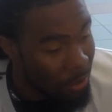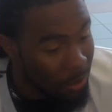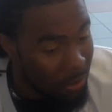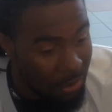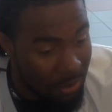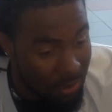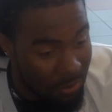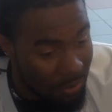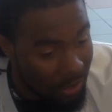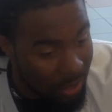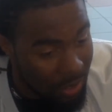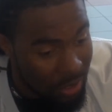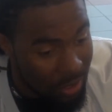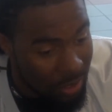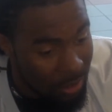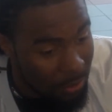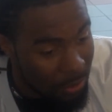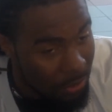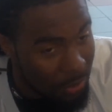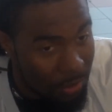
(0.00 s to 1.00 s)

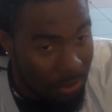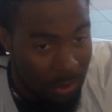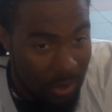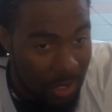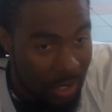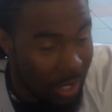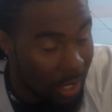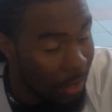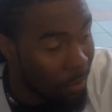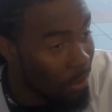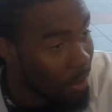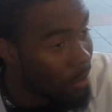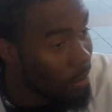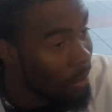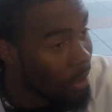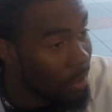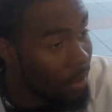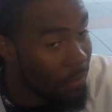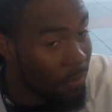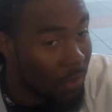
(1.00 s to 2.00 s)
Have us
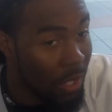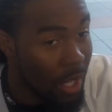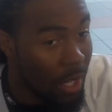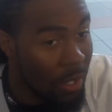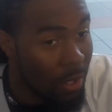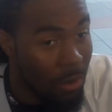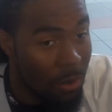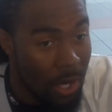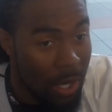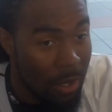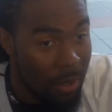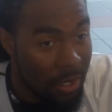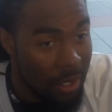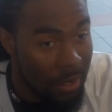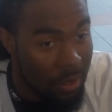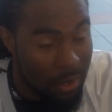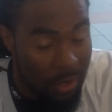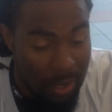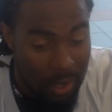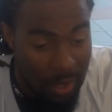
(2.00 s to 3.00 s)
running, flying around,
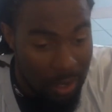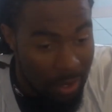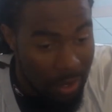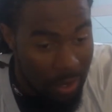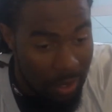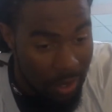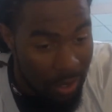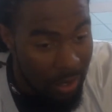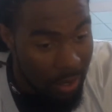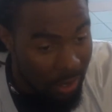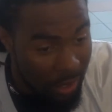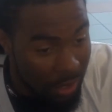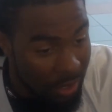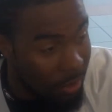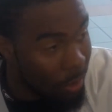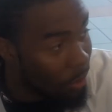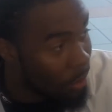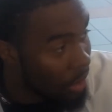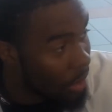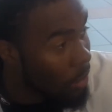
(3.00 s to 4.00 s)
and he's
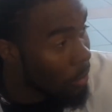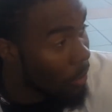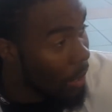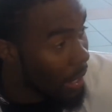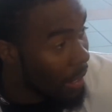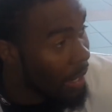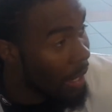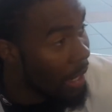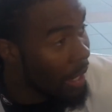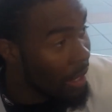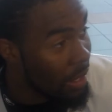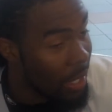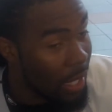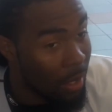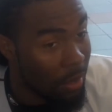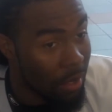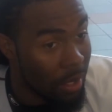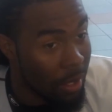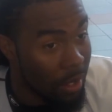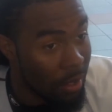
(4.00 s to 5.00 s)
gonna get the right guys
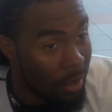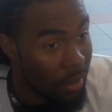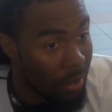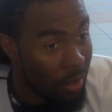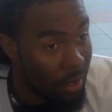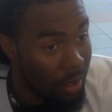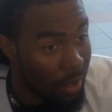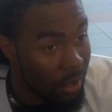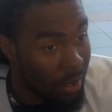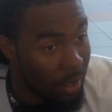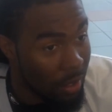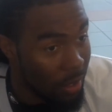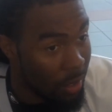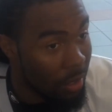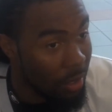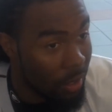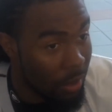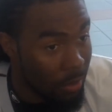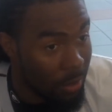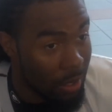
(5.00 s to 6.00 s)
out there,
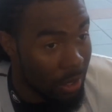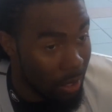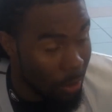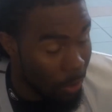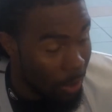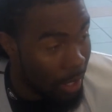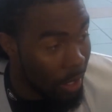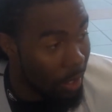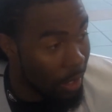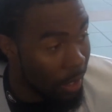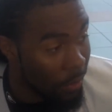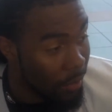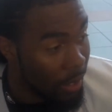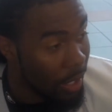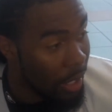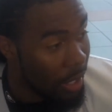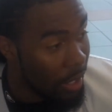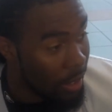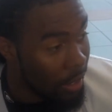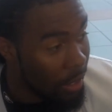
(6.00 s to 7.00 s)
the right 11
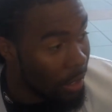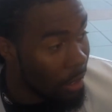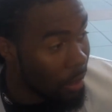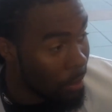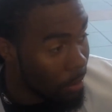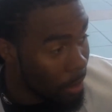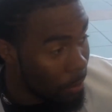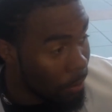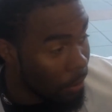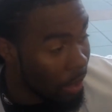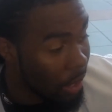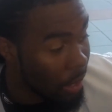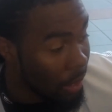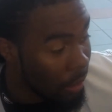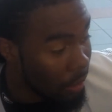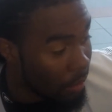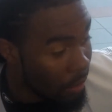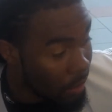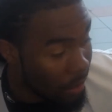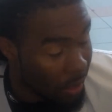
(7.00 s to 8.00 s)
guys that need to be
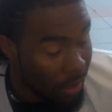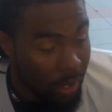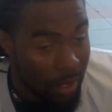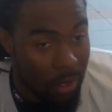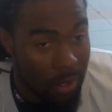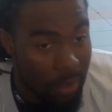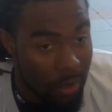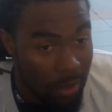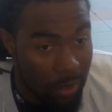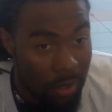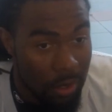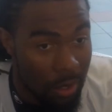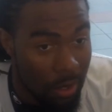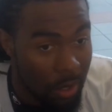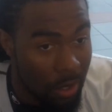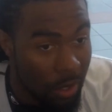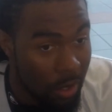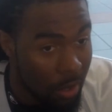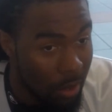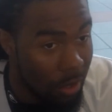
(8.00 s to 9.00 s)
playing. And
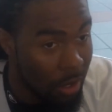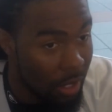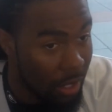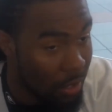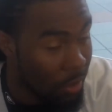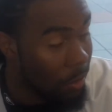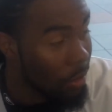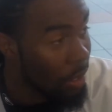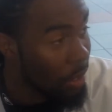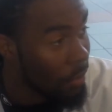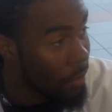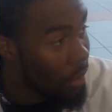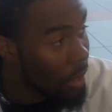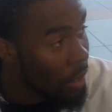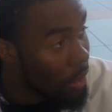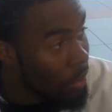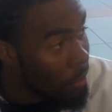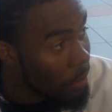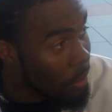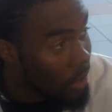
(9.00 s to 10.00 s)
that's gonna give
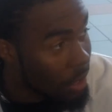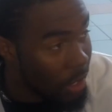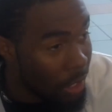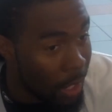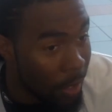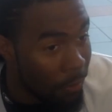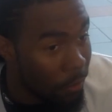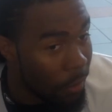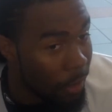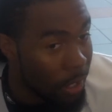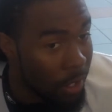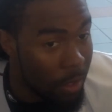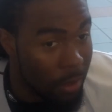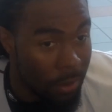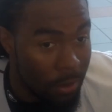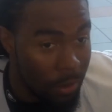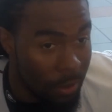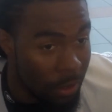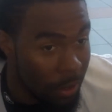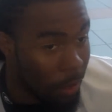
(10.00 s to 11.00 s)
100% effort
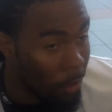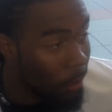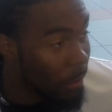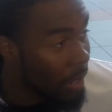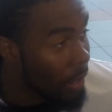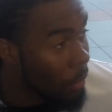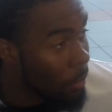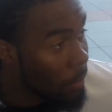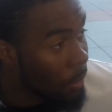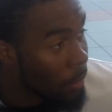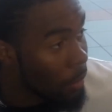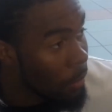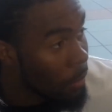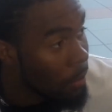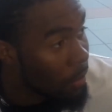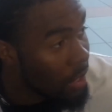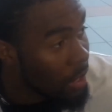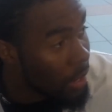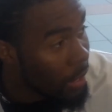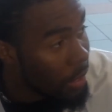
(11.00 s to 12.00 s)
and don't make no
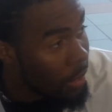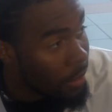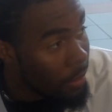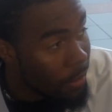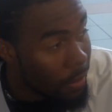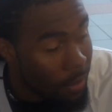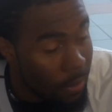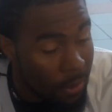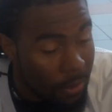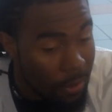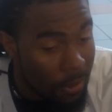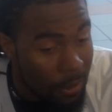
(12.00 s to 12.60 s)
mistakes.